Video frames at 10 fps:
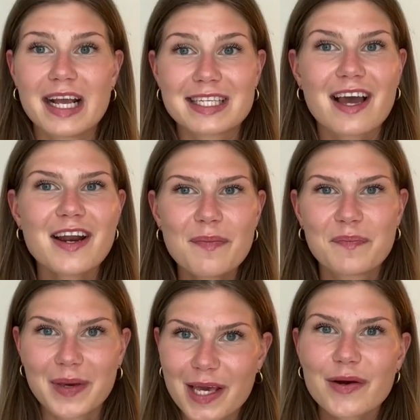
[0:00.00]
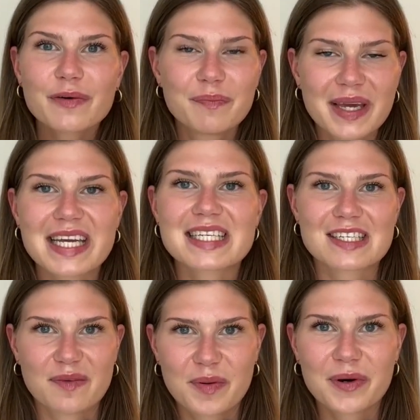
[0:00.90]
It's gonna be your biggest
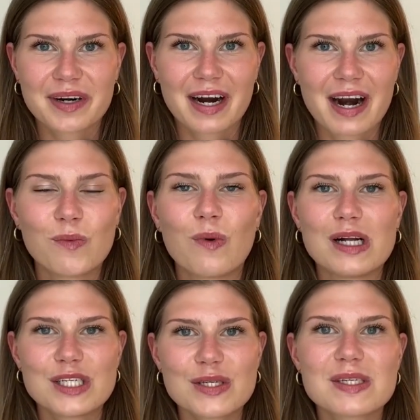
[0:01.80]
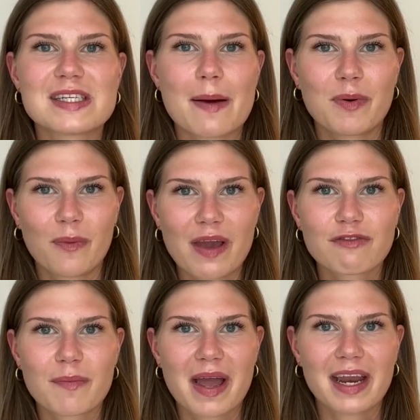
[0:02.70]
supporter once you step away
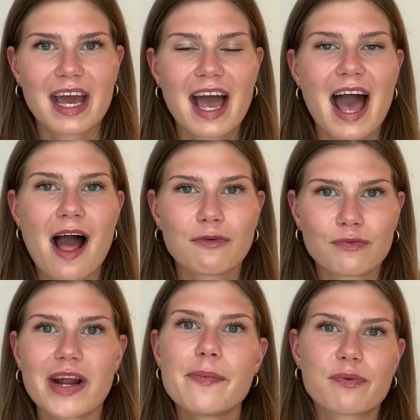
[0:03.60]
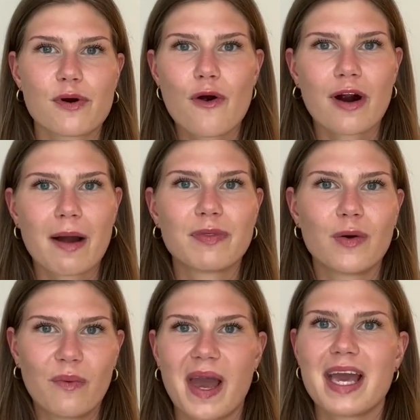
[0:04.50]
from it and reprogram the
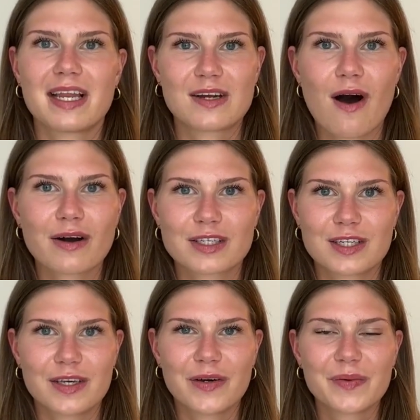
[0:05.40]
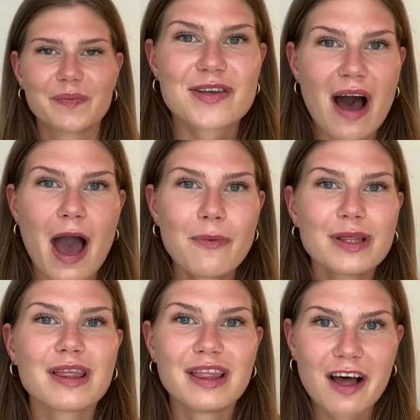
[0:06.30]
way it talks to you. So I would
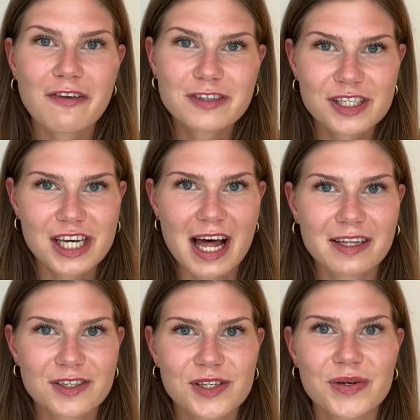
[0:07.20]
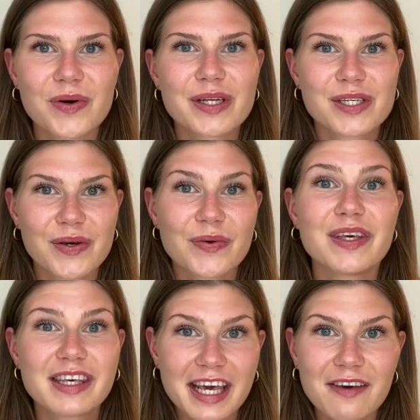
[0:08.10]
love to challenge you to
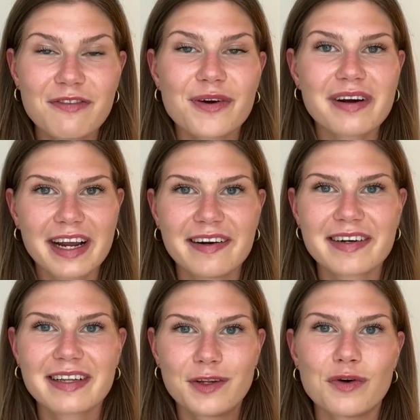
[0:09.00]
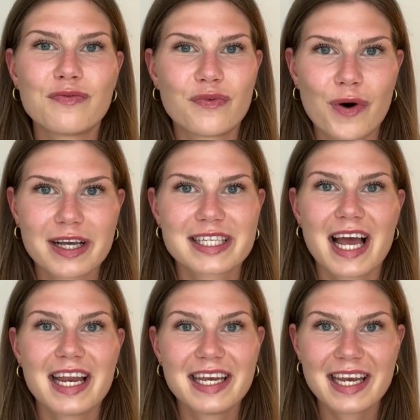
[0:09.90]
give your inner little voice
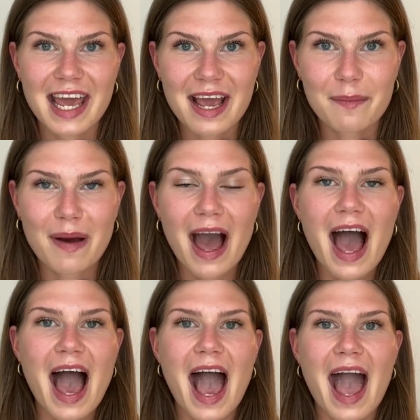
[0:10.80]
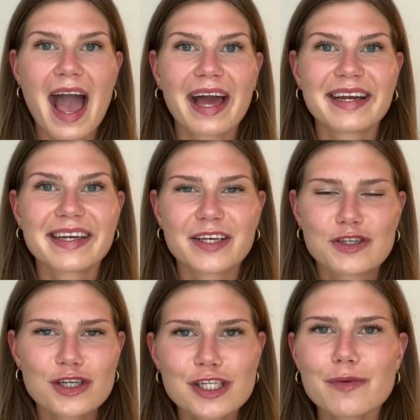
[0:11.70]
a name and
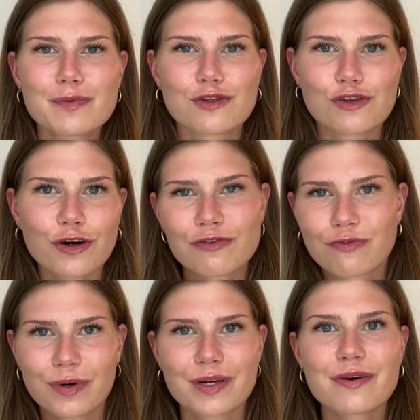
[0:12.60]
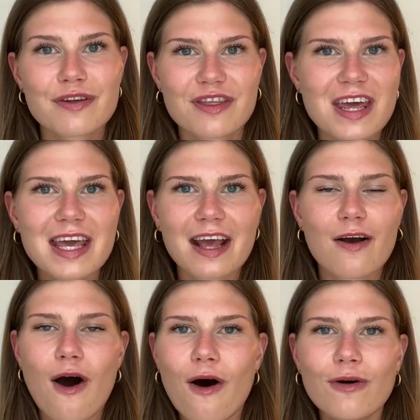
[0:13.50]
just observe what you're thinking
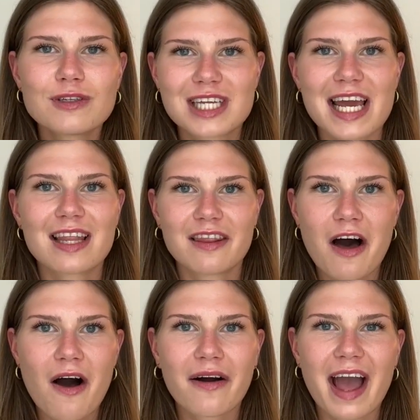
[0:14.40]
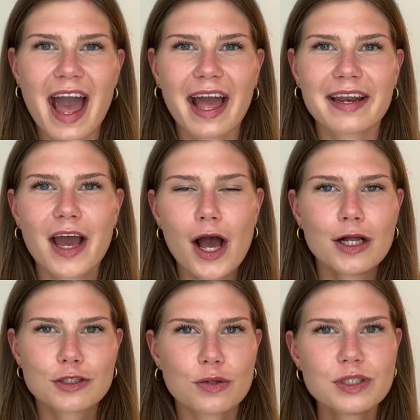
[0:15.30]
all day long and
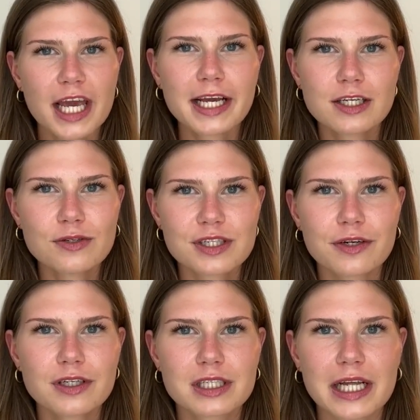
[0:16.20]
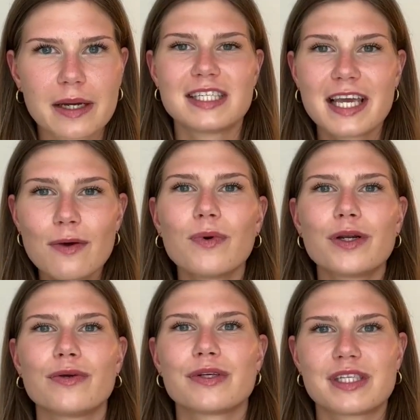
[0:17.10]
don't take it too seriously. See
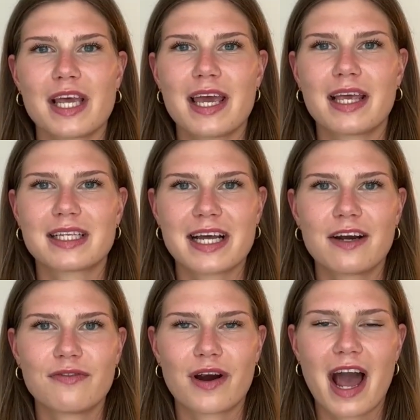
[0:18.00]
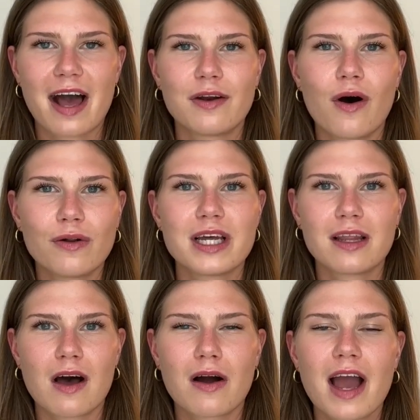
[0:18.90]
what you're saying inside of your head all day
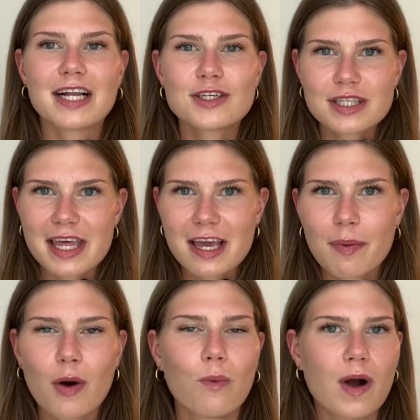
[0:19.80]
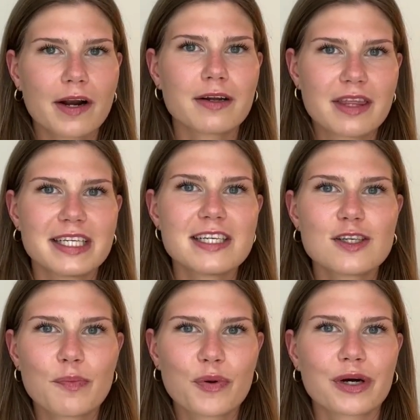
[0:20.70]
long and just think about whether this is
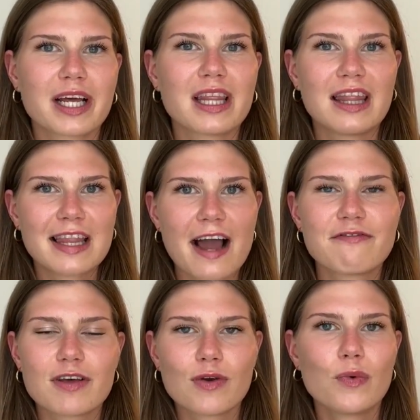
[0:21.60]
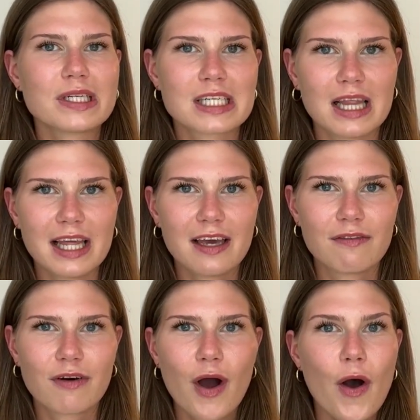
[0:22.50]
supporting the life that you want to
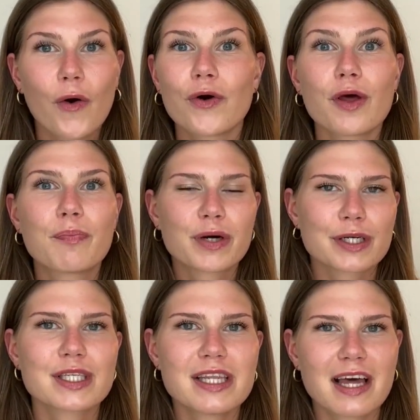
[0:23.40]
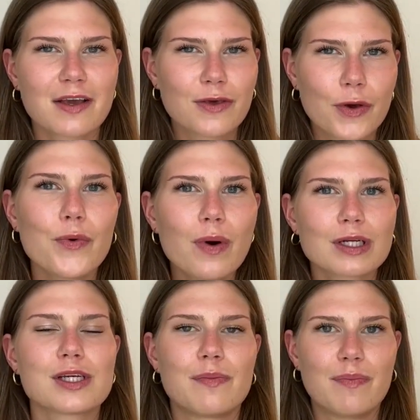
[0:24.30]
live or the person that you want
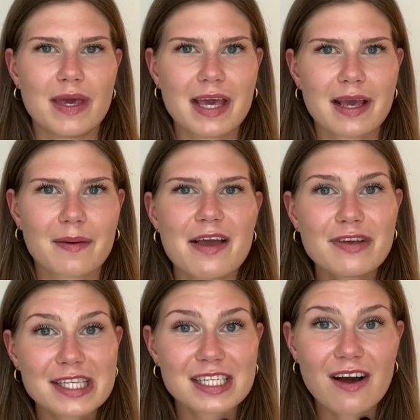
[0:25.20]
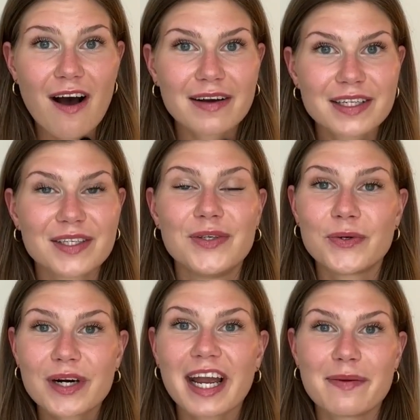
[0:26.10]
to be. If it's not,
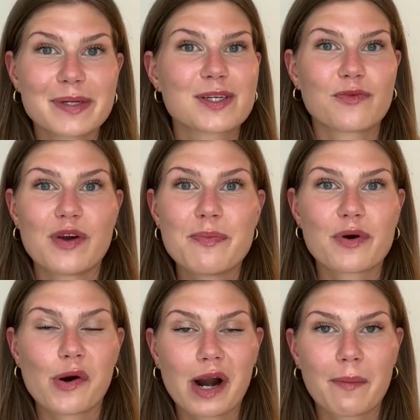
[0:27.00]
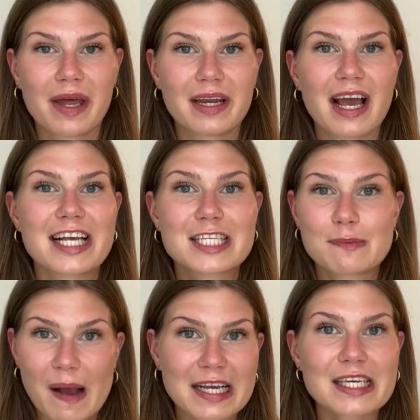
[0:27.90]
you're able to reprogram it,
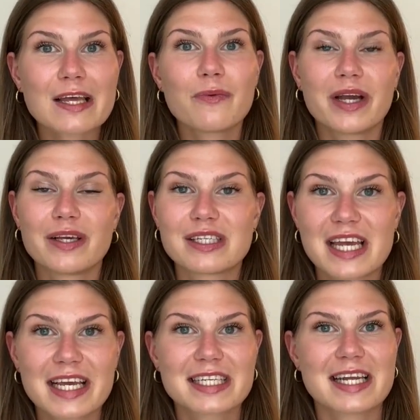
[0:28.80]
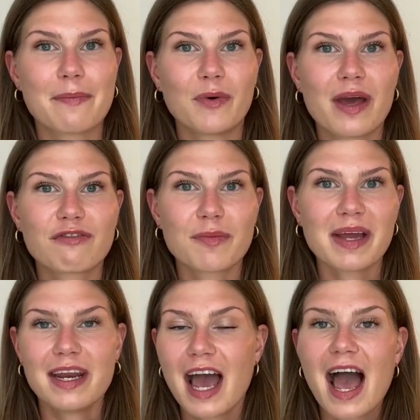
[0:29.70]
especially when you take a step away from
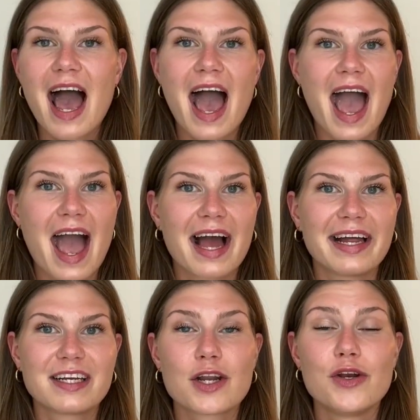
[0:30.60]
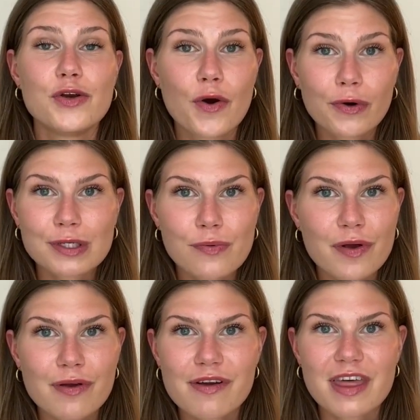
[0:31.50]
it and notice what
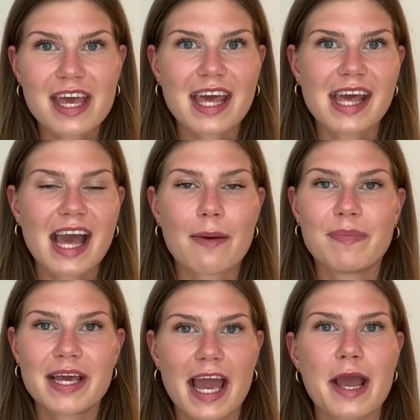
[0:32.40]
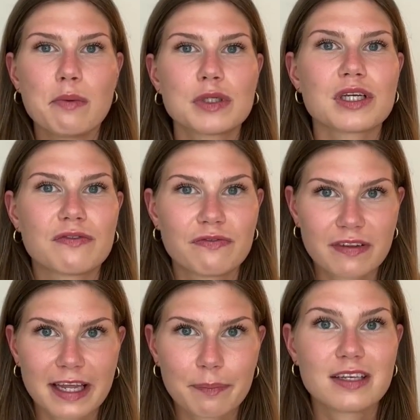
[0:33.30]
you're thinking and being able to
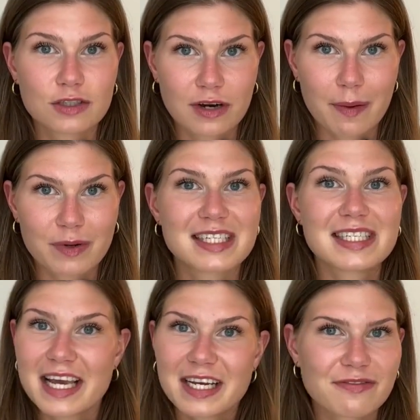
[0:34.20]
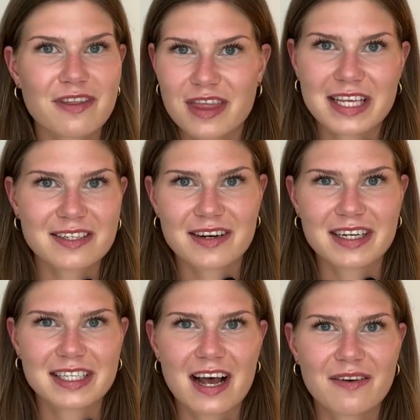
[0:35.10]
flip the script, say different things to
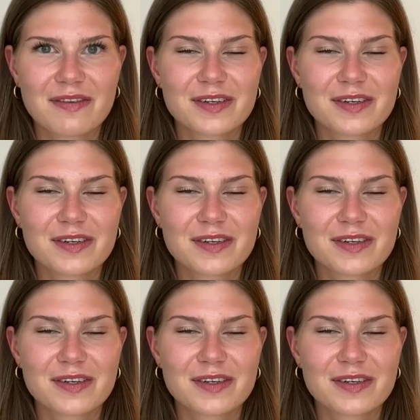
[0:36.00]
yourself,